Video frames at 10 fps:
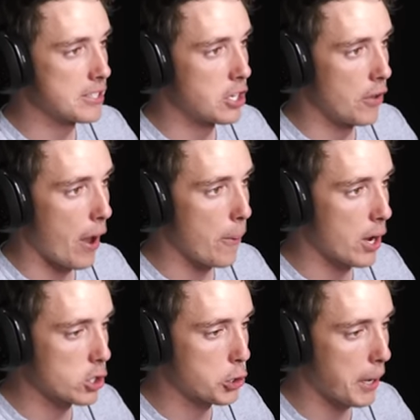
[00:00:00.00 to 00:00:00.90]
what to do though. We
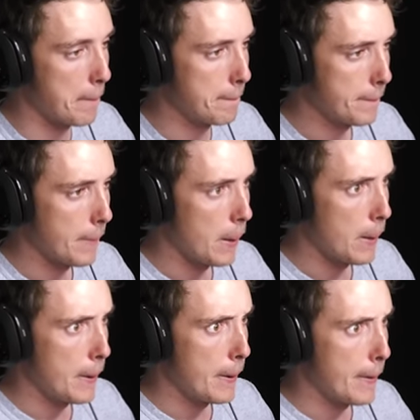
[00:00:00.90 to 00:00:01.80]
gotta trick him.
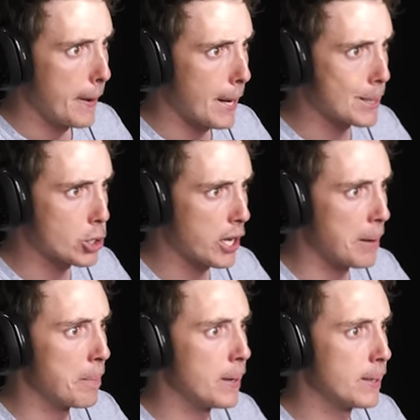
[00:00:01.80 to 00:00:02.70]
We gotta trick
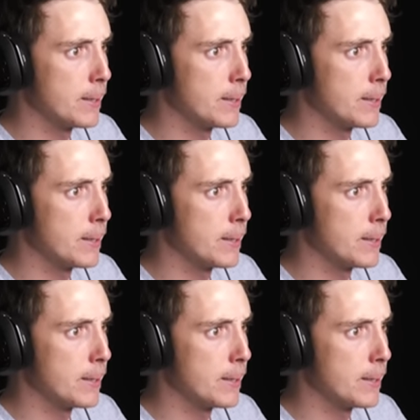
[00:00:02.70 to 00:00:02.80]
him.